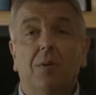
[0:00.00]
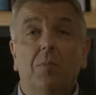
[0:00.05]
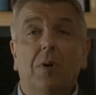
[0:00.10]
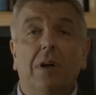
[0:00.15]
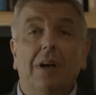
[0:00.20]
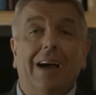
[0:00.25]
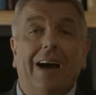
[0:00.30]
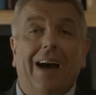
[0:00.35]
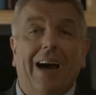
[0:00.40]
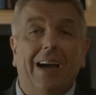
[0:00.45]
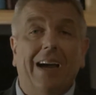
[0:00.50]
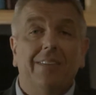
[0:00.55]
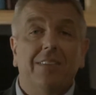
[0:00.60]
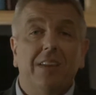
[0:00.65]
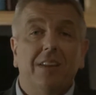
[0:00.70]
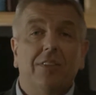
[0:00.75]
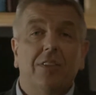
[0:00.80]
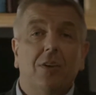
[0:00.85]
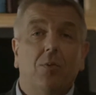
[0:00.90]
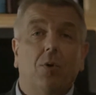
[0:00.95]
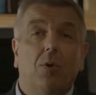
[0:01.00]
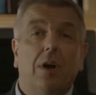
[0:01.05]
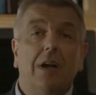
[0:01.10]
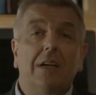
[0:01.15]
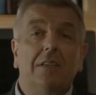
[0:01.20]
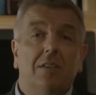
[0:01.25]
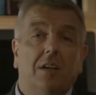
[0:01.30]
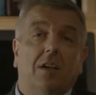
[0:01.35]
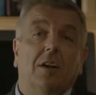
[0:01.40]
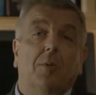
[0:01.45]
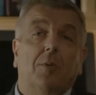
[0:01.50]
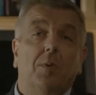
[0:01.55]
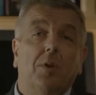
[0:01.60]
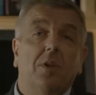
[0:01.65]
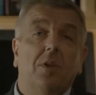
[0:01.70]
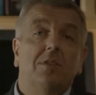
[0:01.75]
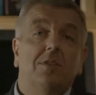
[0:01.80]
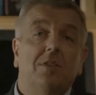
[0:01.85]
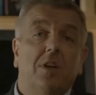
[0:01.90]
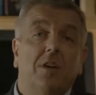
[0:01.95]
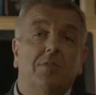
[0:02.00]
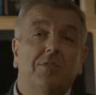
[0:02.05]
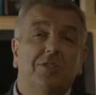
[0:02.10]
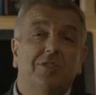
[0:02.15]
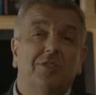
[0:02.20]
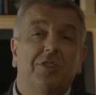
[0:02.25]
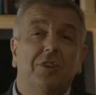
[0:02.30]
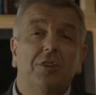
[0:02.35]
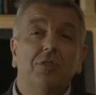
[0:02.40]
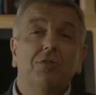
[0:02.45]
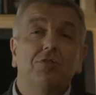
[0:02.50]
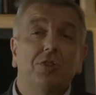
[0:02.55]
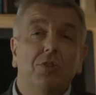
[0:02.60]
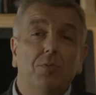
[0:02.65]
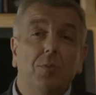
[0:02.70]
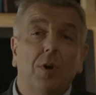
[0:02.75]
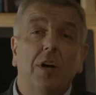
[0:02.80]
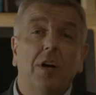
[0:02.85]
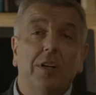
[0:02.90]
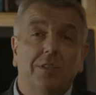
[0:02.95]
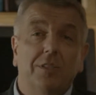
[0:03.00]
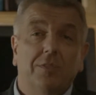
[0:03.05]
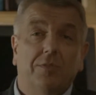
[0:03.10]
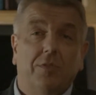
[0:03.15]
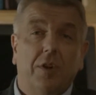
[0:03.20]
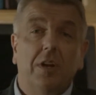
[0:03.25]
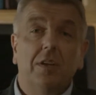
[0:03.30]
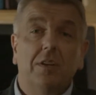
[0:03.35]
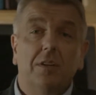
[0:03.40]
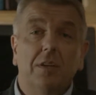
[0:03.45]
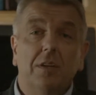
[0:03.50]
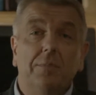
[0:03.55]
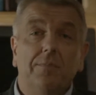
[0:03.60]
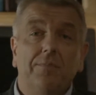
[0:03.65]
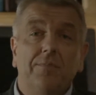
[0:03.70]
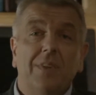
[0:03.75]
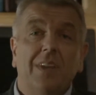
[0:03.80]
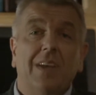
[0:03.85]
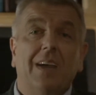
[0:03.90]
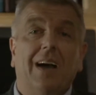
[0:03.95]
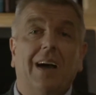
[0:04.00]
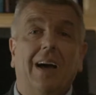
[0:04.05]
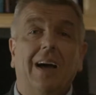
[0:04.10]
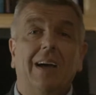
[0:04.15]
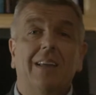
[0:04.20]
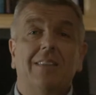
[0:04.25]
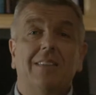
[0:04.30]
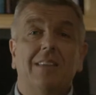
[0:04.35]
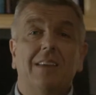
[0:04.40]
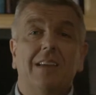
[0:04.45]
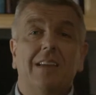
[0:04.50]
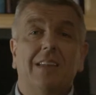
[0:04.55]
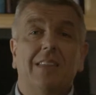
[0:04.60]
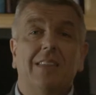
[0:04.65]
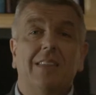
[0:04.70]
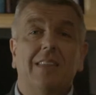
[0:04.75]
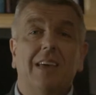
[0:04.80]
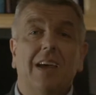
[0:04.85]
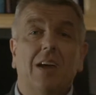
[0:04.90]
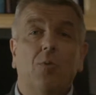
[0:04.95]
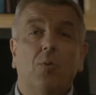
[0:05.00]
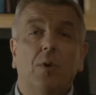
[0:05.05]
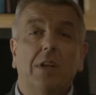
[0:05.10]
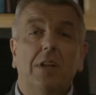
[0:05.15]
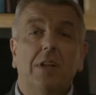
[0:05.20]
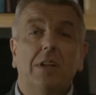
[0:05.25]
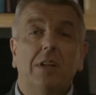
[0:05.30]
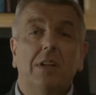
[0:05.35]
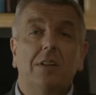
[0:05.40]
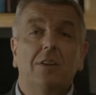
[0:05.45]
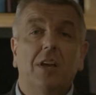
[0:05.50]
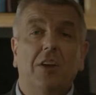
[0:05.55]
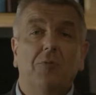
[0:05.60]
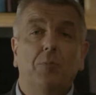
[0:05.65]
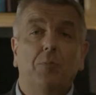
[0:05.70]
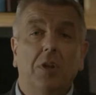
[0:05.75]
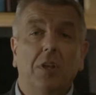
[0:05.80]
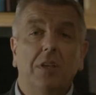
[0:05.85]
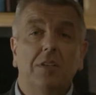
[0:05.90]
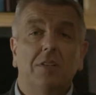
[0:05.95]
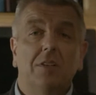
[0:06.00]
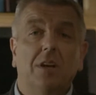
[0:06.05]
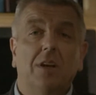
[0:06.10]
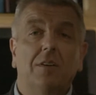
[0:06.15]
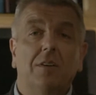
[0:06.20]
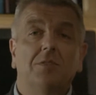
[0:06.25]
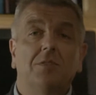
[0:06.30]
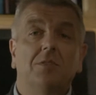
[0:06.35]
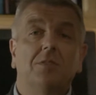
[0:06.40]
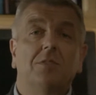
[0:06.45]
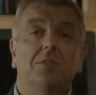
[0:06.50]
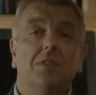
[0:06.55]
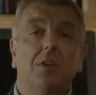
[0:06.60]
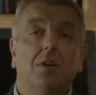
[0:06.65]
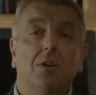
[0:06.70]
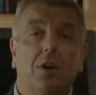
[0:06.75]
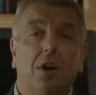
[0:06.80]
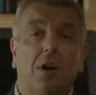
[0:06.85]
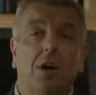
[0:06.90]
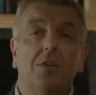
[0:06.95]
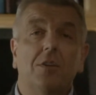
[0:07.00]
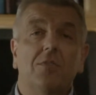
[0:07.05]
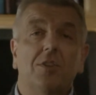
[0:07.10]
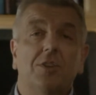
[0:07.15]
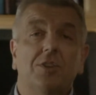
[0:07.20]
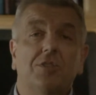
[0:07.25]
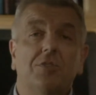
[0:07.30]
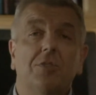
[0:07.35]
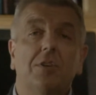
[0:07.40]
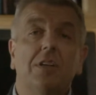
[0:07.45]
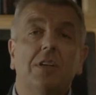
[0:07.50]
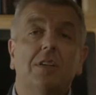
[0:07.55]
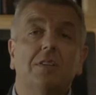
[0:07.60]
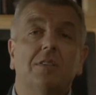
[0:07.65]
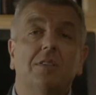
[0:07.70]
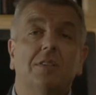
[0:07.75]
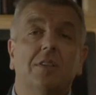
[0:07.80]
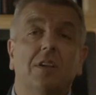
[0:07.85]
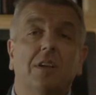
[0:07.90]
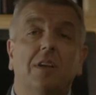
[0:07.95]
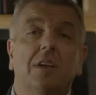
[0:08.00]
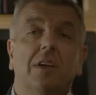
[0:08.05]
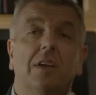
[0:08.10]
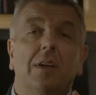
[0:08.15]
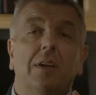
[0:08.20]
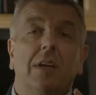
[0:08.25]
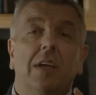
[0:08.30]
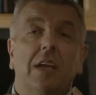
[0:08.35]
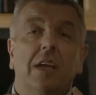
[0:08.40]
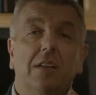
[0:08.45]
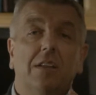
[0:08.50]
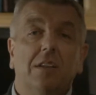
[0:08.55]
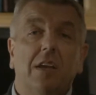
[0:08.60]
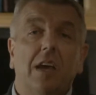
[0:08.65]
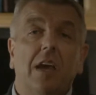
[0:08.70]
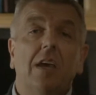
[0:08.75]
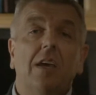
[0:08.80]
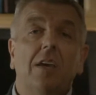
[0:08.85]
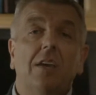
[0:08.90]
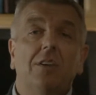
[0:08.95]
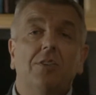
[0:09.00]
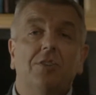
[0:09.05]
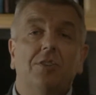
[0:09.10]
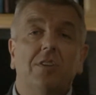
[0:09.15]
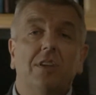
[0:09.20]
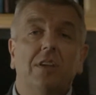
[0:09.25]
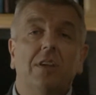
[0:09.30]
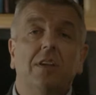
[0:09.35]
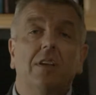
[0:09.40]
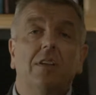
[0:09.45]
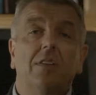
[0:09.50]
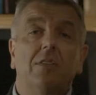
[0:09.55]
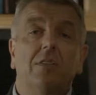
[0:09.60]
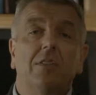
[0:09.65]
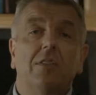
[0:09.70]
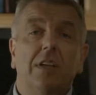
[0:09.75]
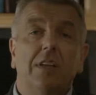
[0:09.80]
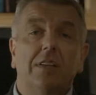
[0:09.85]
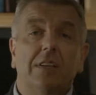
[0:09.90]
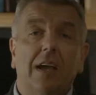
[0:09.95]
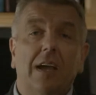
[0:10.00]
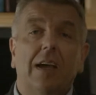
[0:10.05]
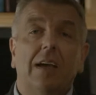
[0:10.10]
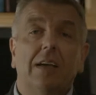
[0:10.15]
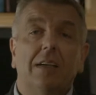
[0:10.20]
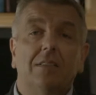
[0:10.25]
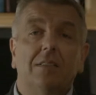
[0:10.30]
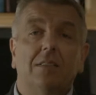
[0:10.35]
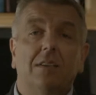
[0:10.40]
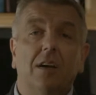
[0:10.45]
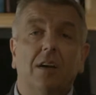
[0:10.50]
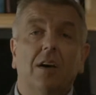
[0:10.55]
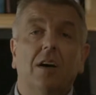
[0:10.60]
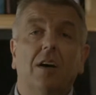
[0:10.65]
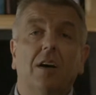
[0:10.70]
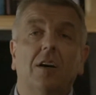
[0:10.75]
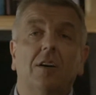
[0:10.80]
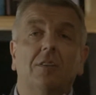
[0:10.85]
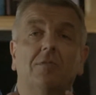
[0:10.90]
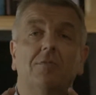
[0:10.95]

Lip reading: I think that we're asking our police officers to do too much, frankly. I think that we need to have police officers that are on the streets, engaged in the task of